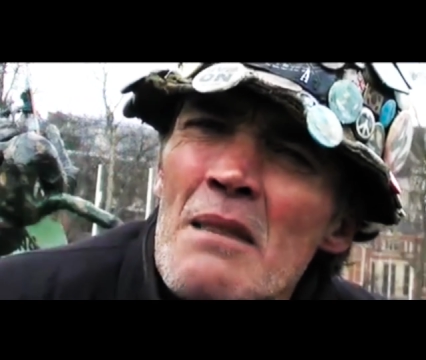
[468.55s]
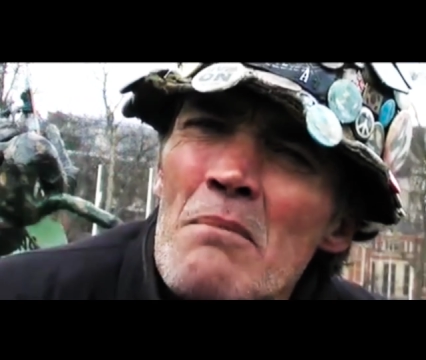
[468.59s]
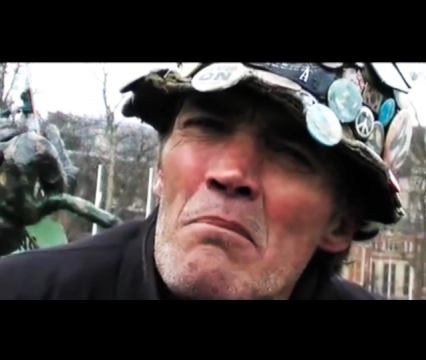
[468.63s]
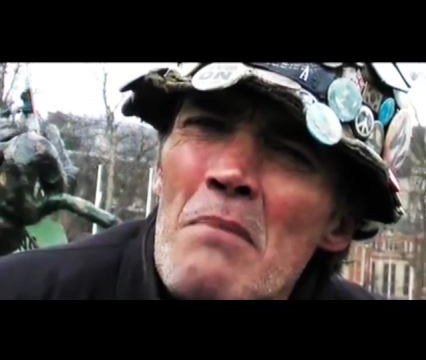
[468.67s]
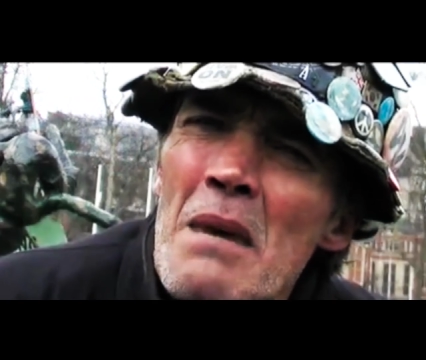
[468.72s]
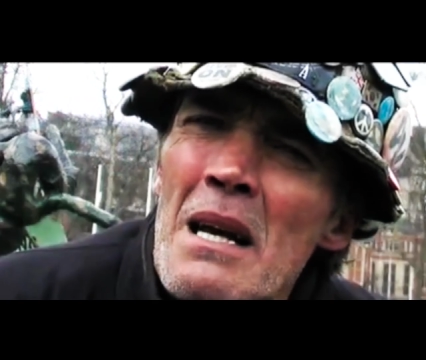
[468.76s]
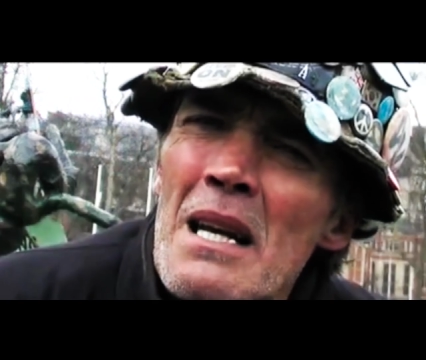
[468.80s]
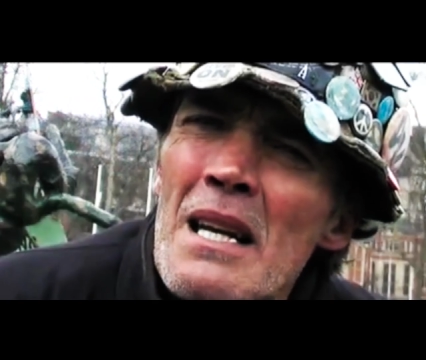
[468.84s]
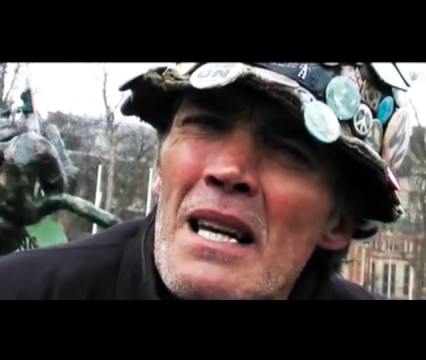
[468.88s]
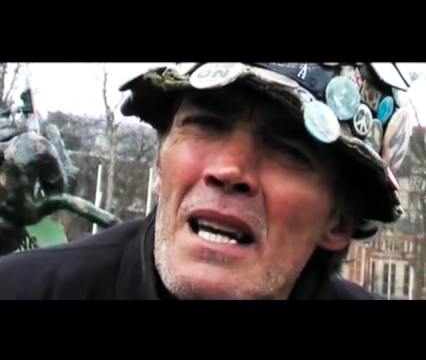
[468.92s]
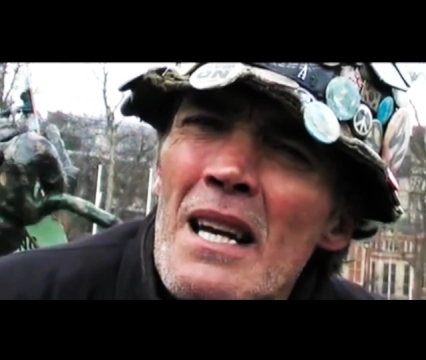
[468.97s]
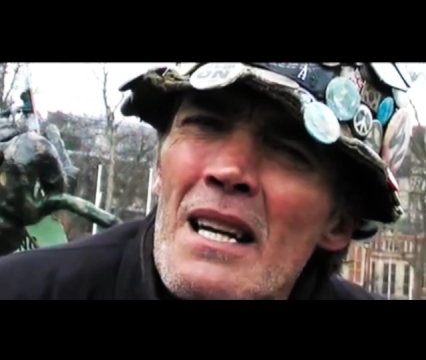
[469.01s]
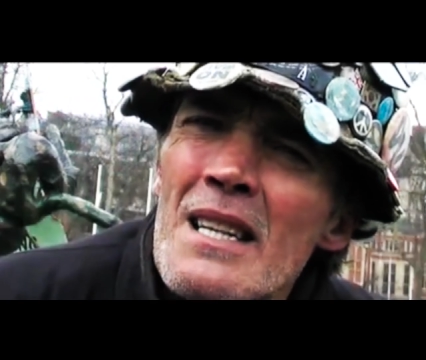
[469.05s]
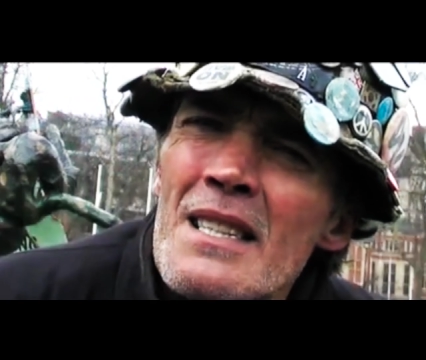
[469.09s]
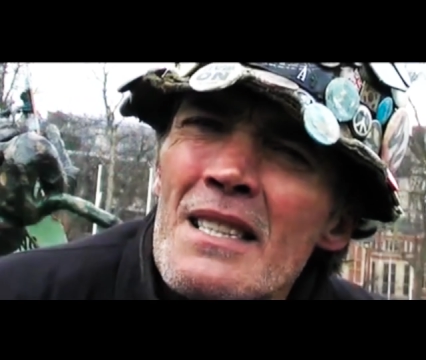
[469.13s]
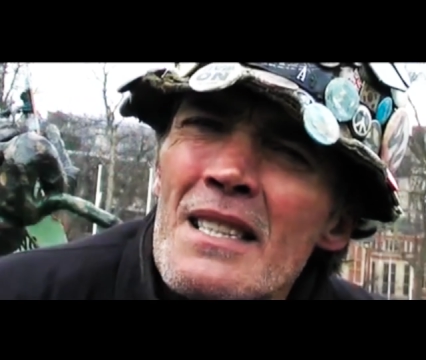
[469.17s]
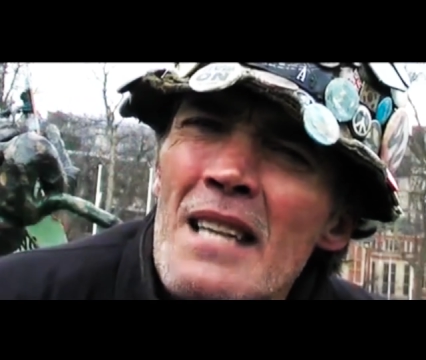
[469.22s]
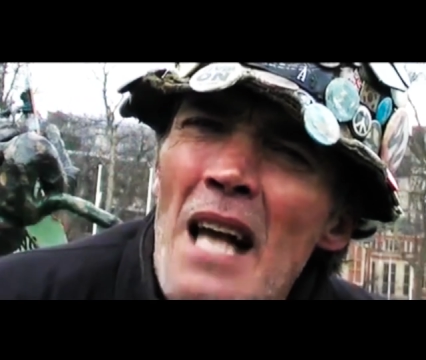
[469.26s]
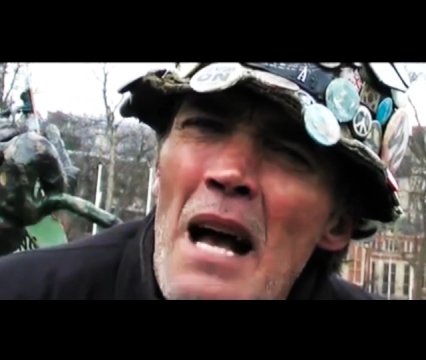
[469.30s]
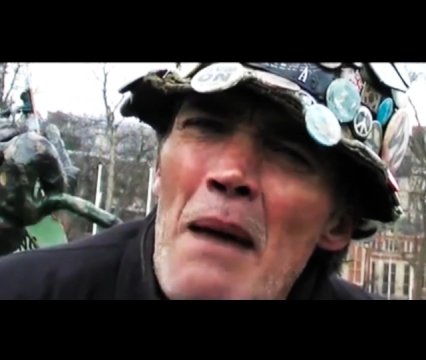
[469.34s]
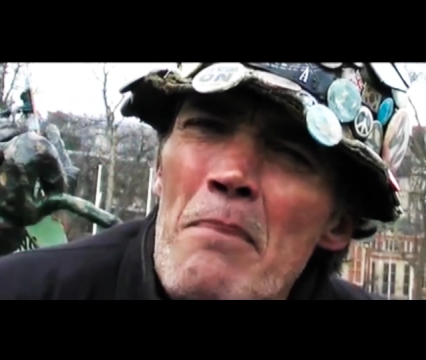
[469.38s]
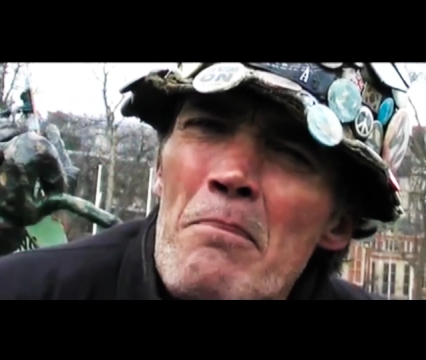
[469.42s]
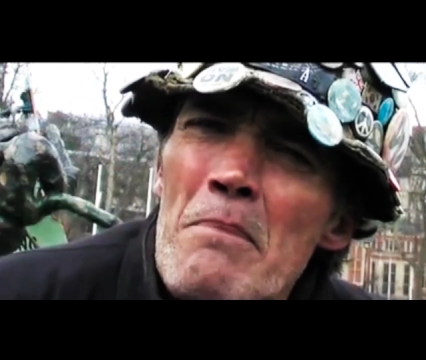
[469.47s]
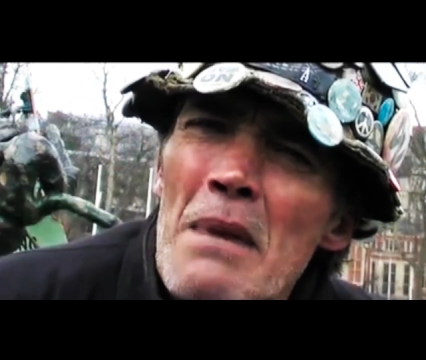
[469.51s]
Millions
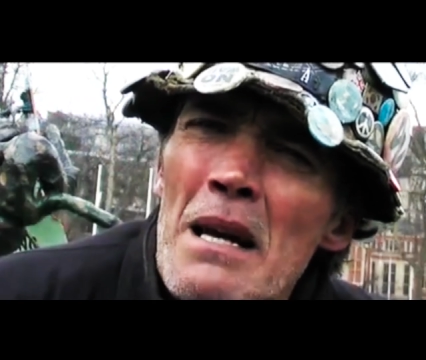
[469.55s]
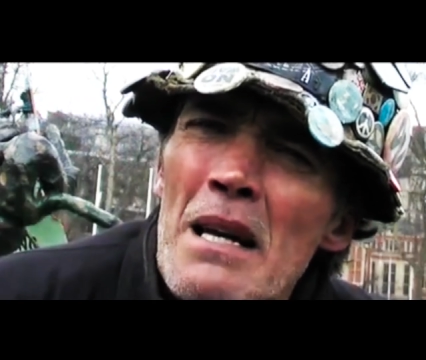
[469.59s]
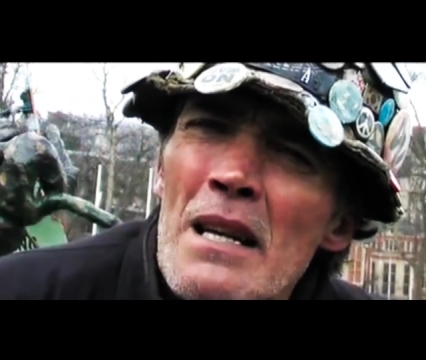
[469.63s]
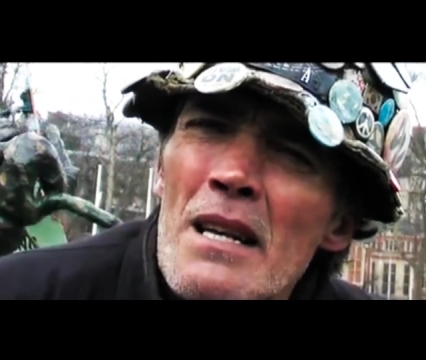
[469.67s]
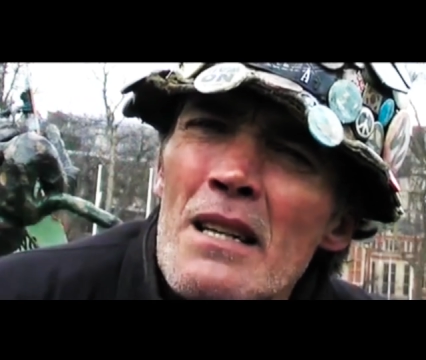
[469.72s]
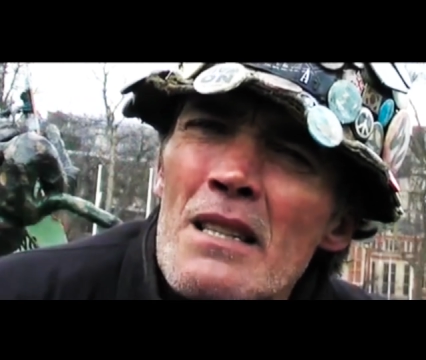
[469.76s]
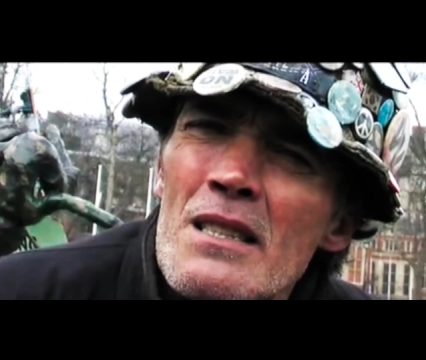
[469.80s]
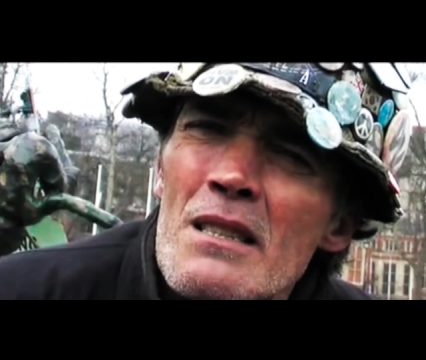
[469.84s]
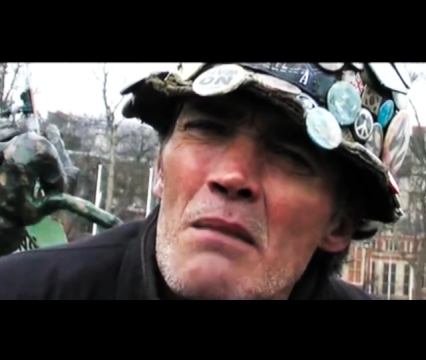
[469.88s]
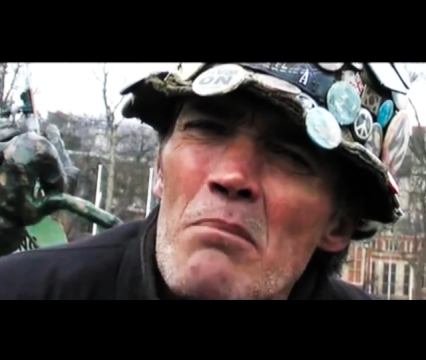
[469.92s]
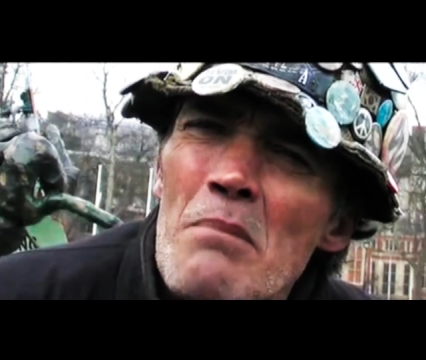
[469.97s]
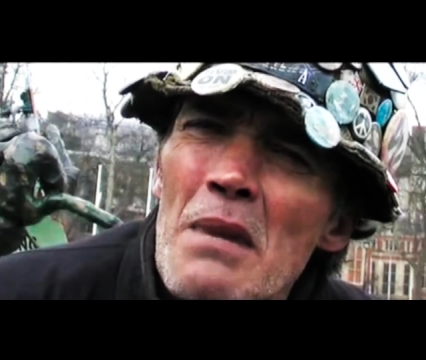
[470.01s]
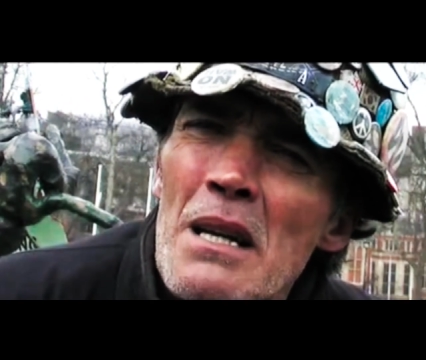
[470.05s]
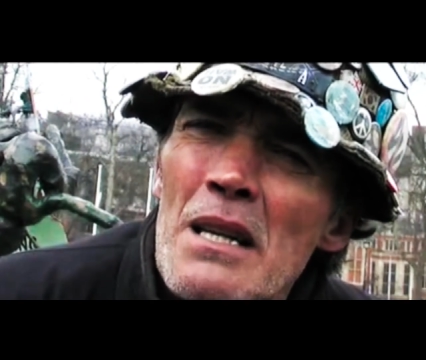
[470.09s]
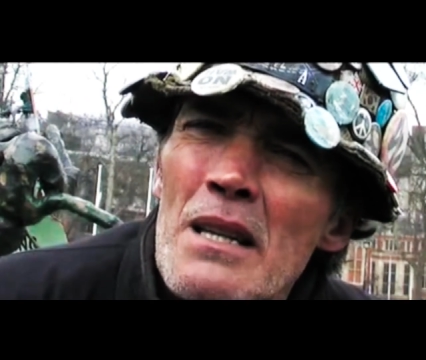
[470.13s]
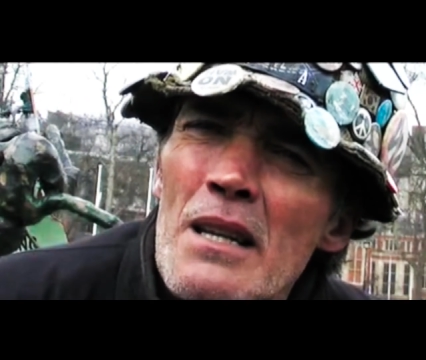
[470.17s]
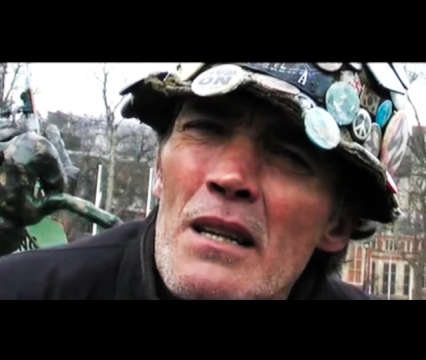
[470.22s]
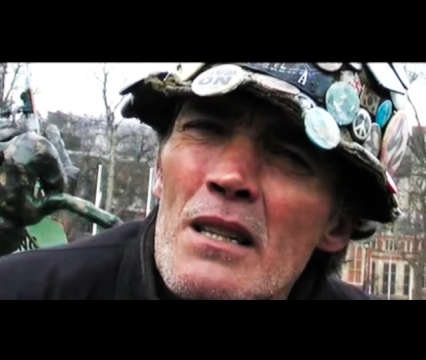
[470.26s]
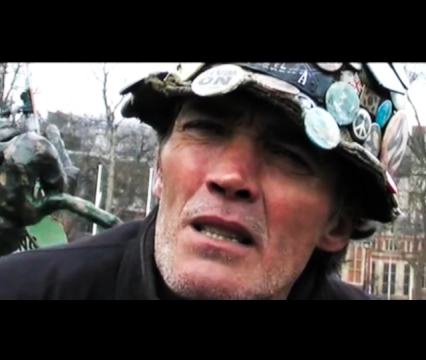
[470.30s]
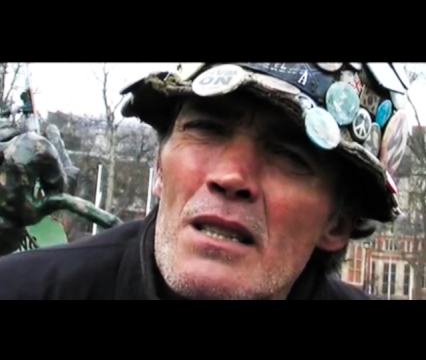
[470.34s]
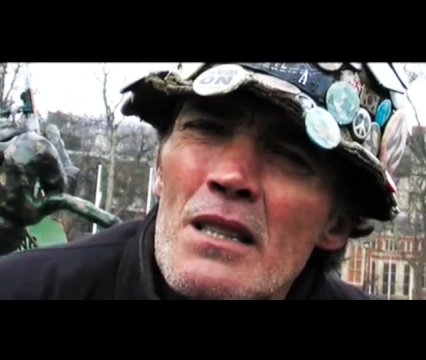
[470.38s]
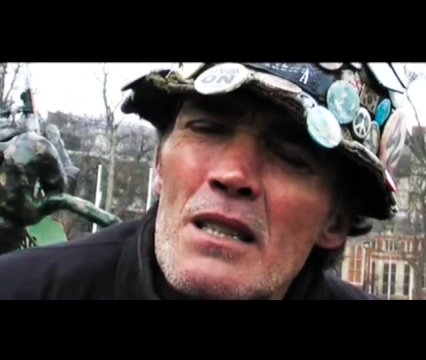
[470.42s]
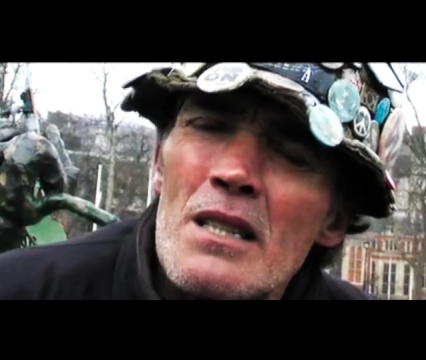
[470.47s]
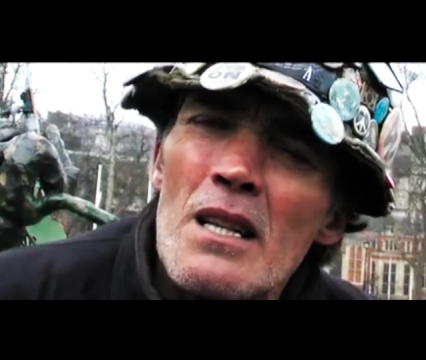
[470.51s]
and millions and
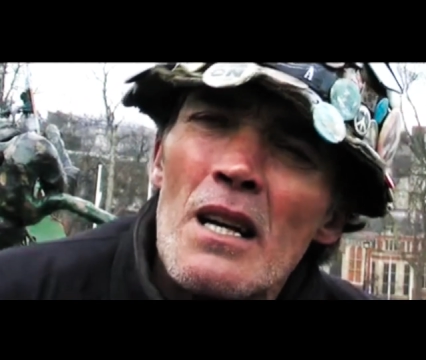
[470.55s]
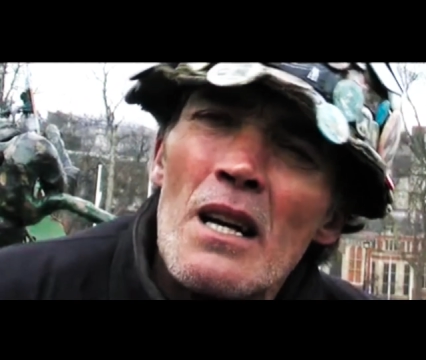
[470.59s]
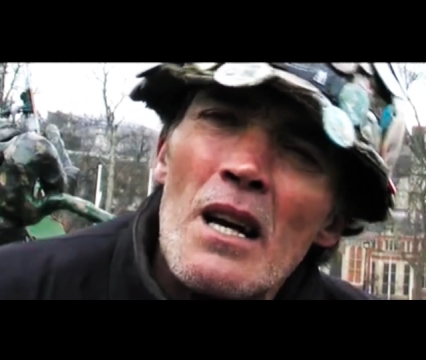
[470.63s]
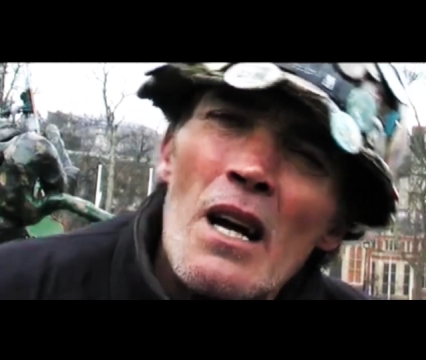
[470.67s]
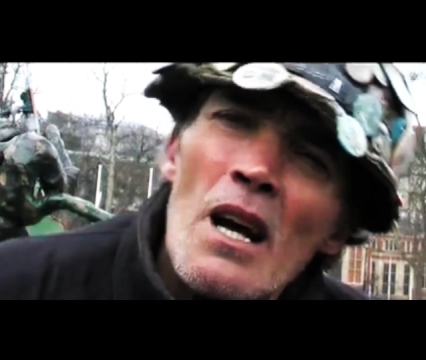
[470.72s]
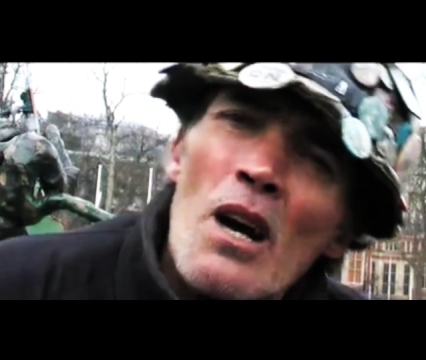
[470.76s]
millions.